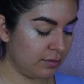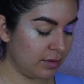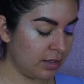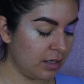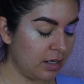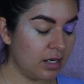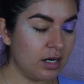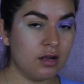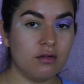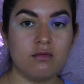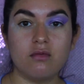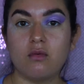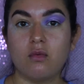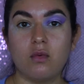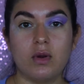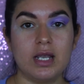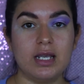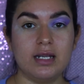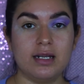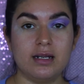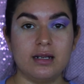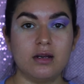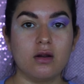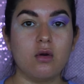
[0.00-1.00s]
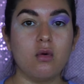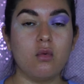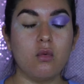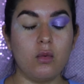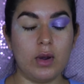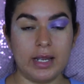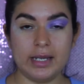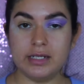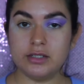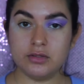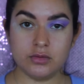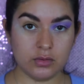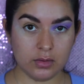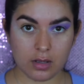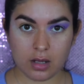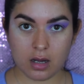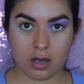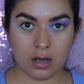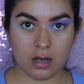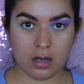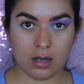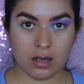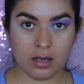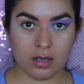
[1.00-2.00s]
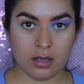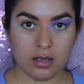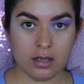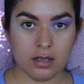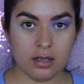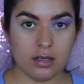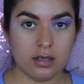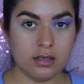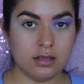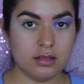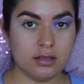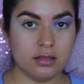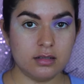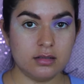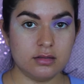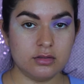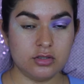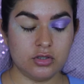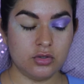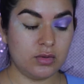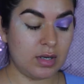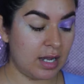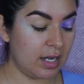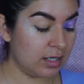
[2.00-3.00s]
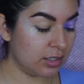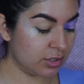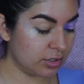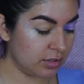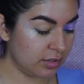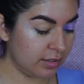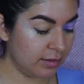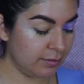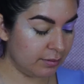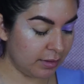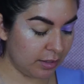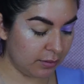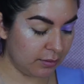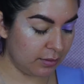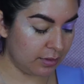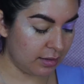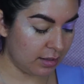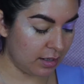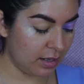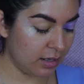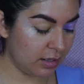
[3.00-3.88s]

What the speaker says: and I've waited way too long to actually play with it.